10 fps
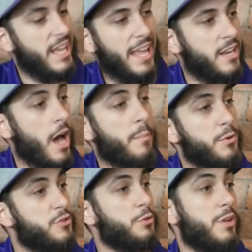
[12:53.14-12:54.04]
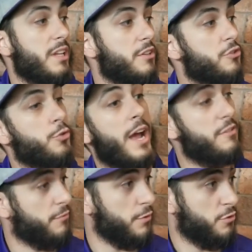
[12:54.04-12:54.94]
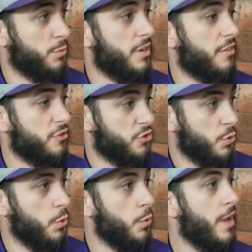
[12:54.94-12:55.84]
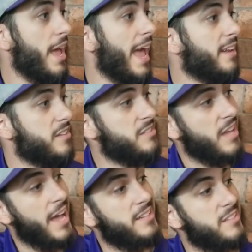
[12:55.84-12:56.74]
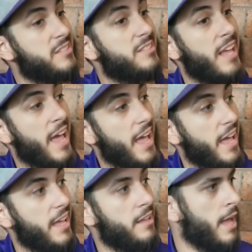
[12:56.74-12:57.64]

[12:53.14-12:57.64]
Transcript: had an opportunity to transfer to another school and decide to stay.